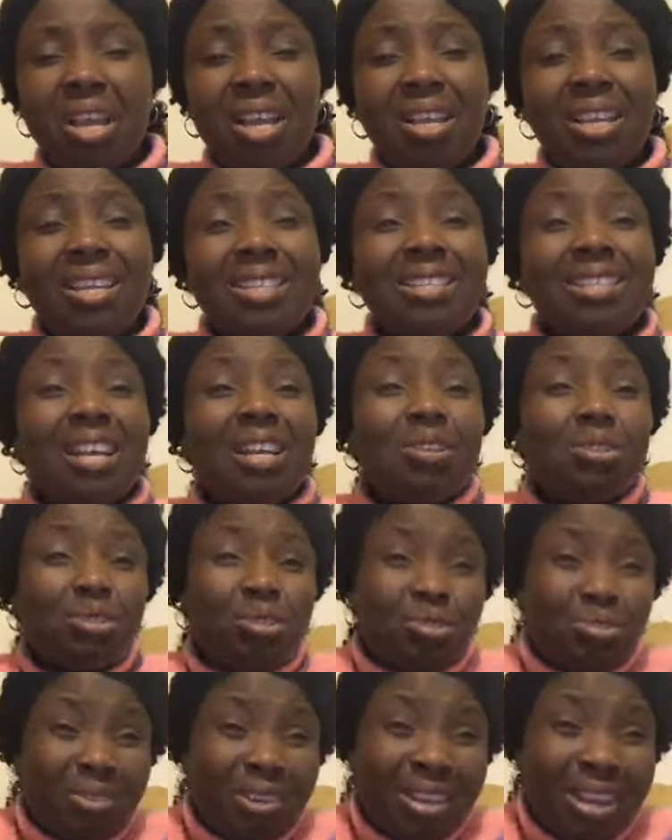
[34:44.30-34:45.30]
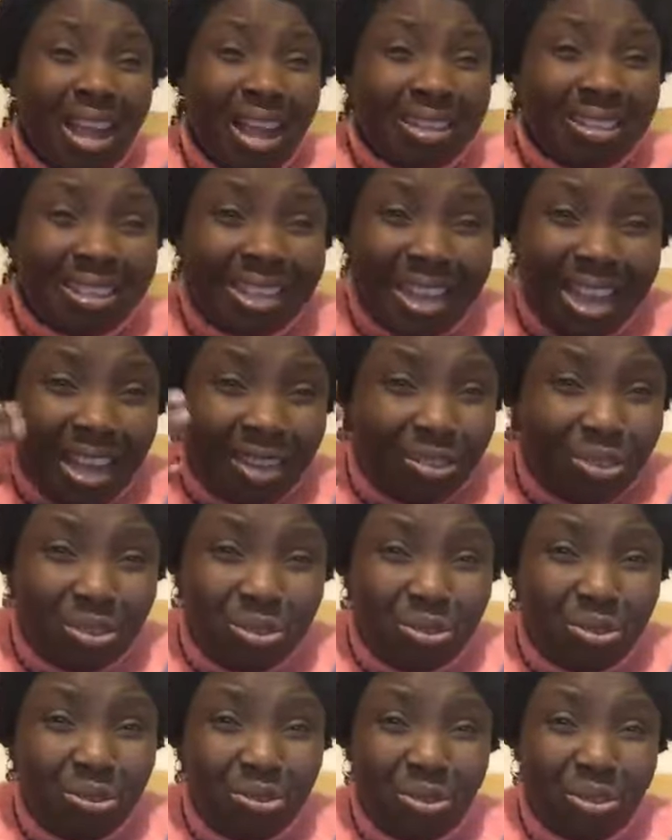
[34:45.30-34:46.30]
He said you should relax. They cannot
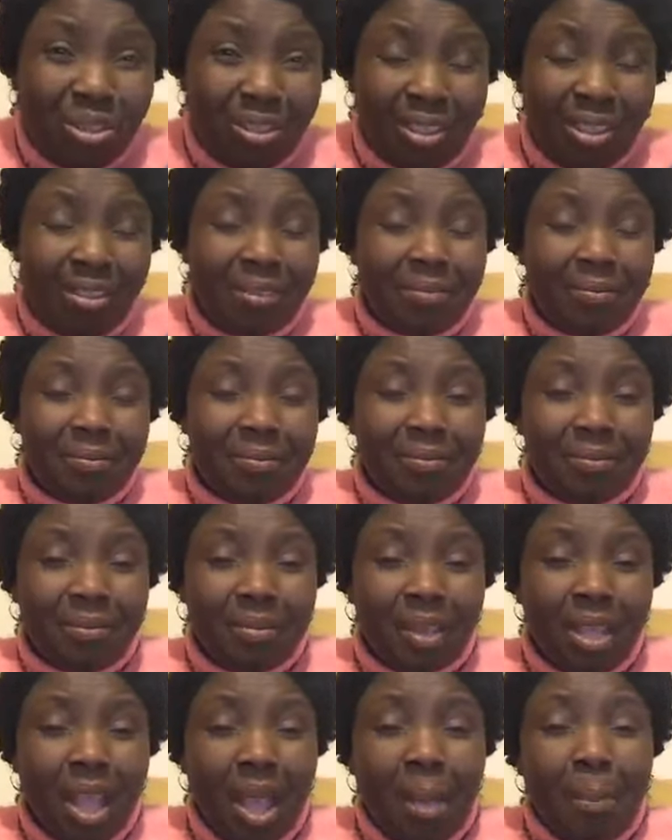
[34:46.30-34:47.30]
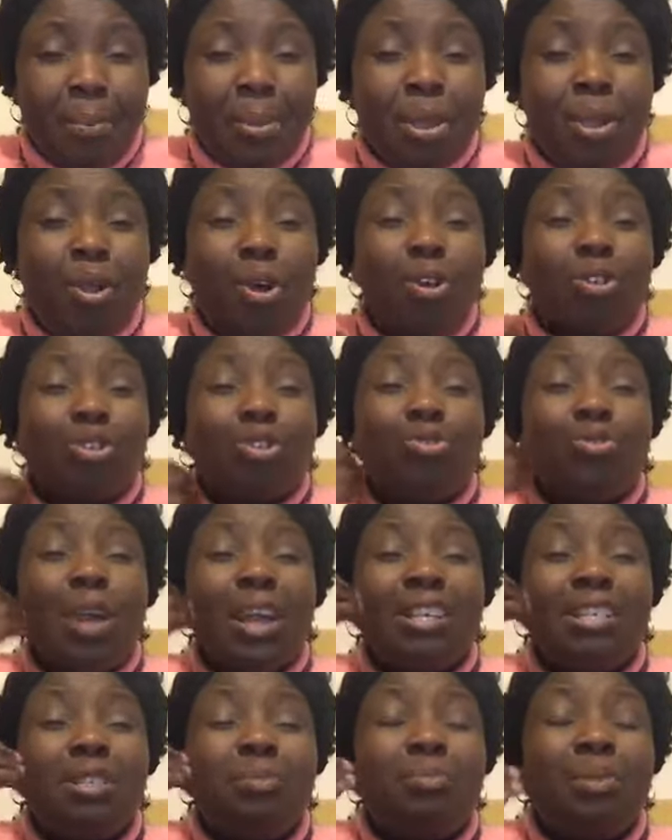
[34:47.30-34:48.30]
do you nothing. Because you are
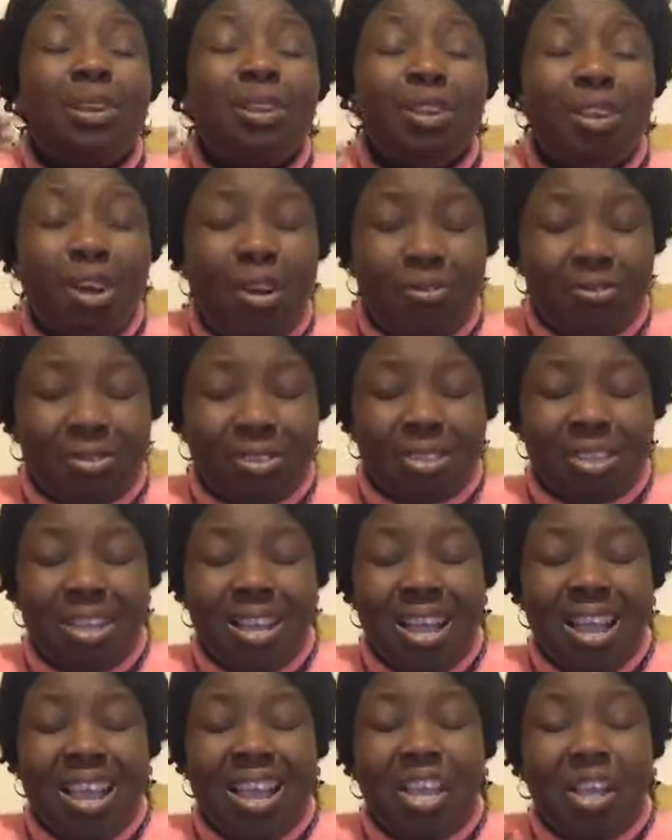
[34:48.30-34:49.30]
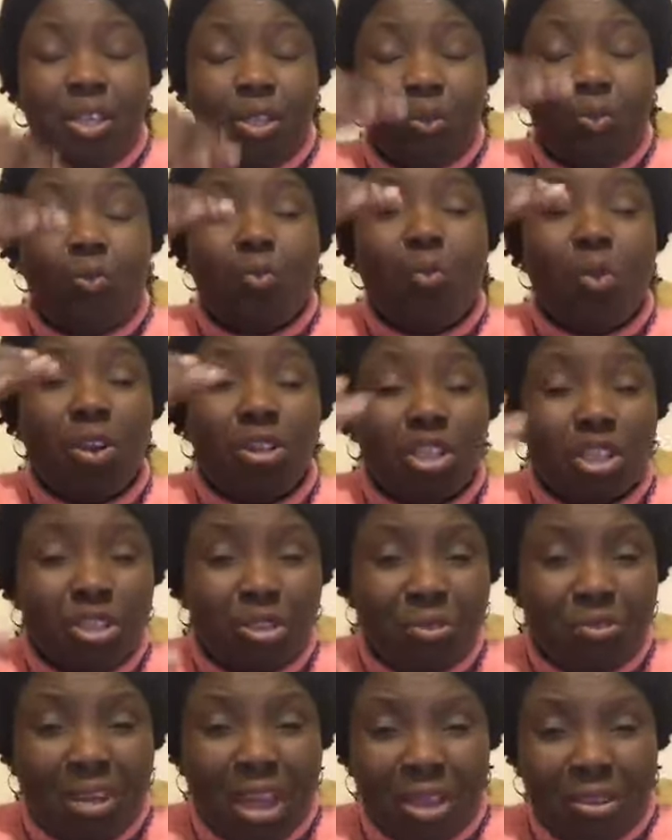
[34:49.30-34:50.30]
his beloved, he's watching
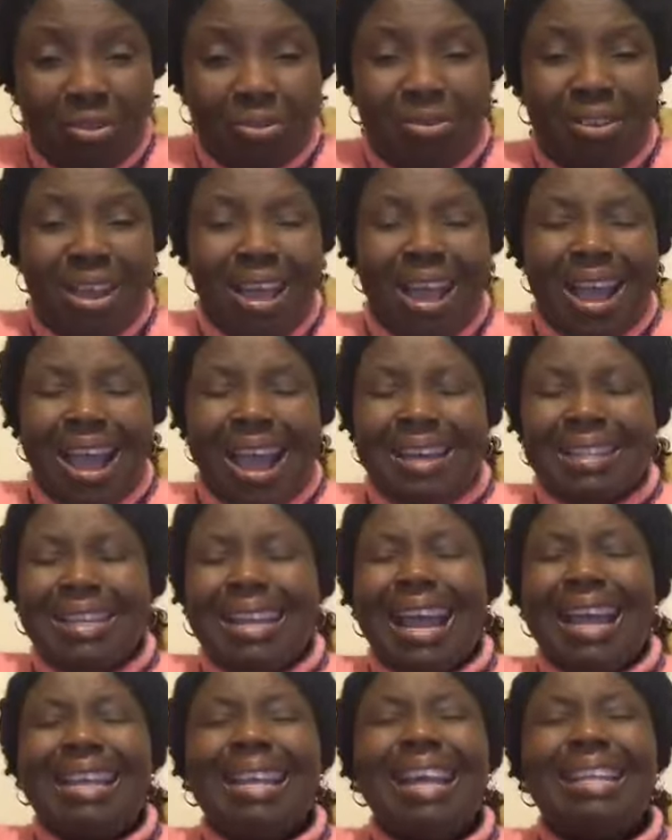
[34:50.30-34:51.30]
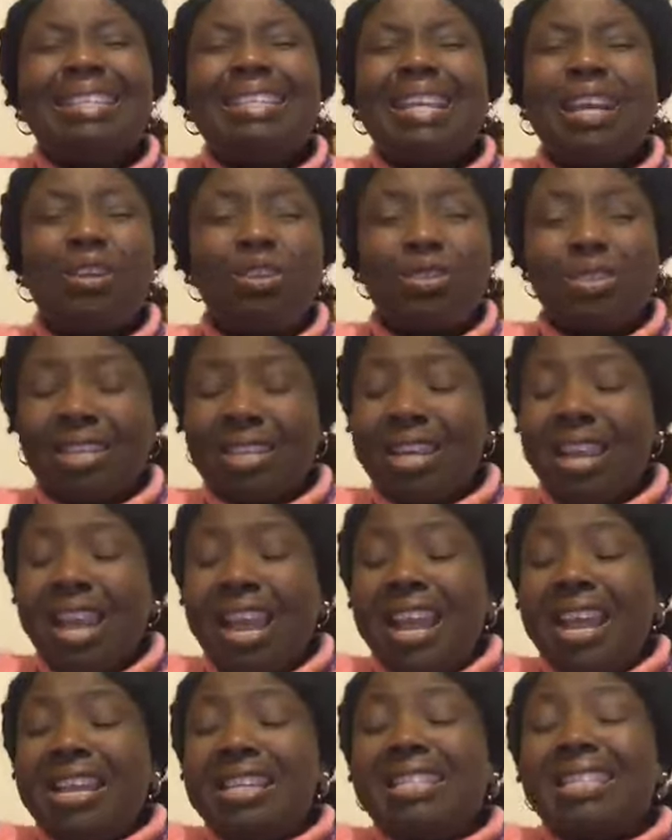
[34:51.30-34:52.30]
over you. And then I hear jealously.
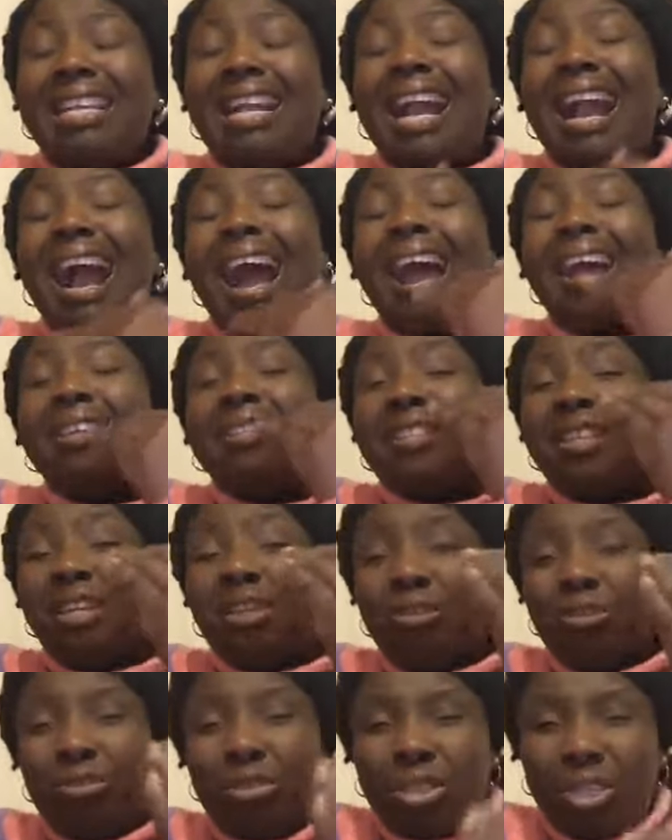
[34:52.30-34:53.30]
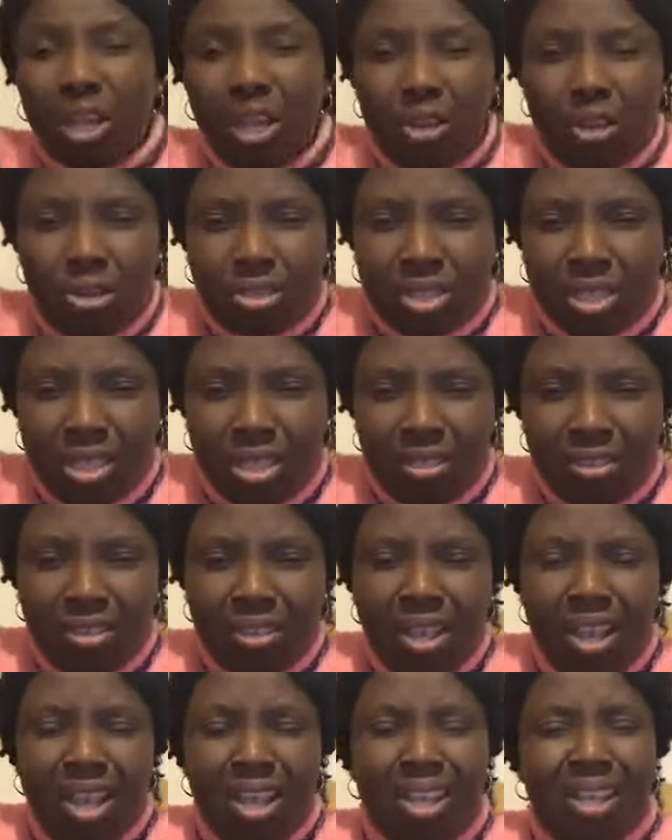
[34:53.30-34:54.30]
He's guiding you jealously.
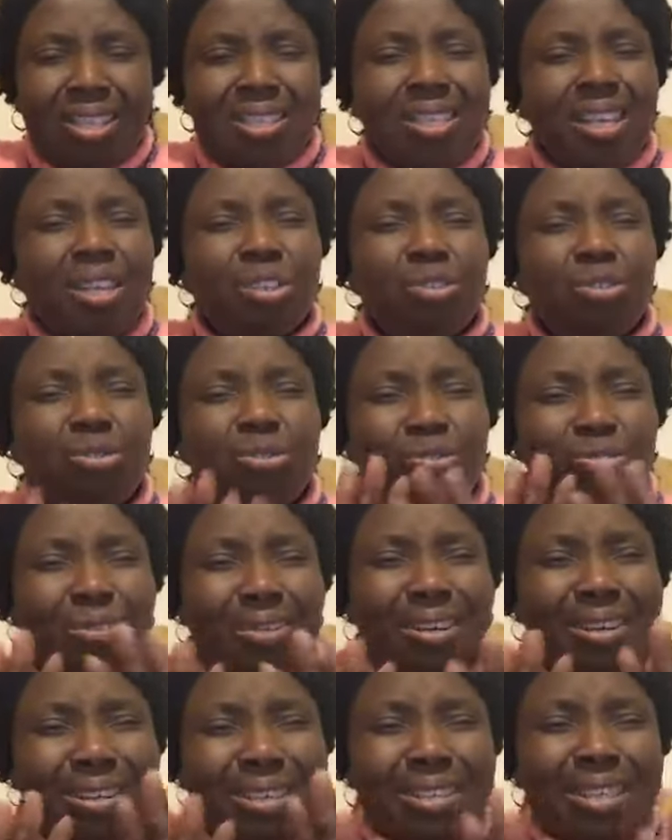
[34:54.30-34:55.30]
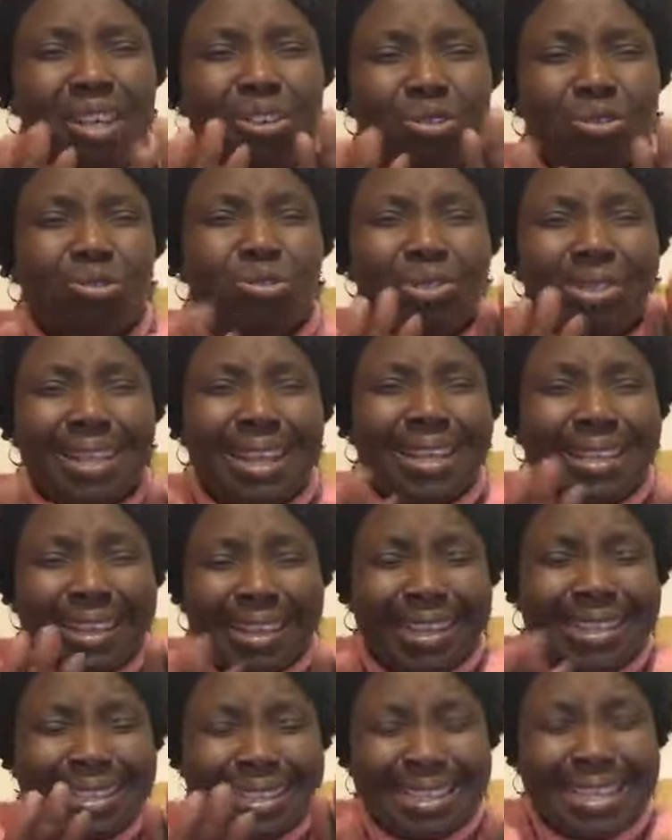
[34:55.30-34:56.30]
He said you should take
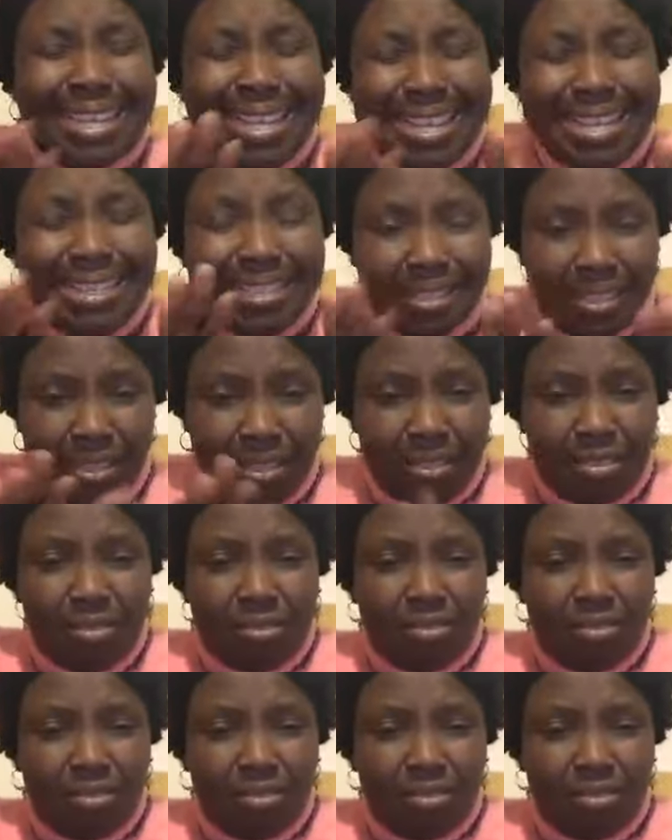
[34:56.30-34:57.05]
things easy.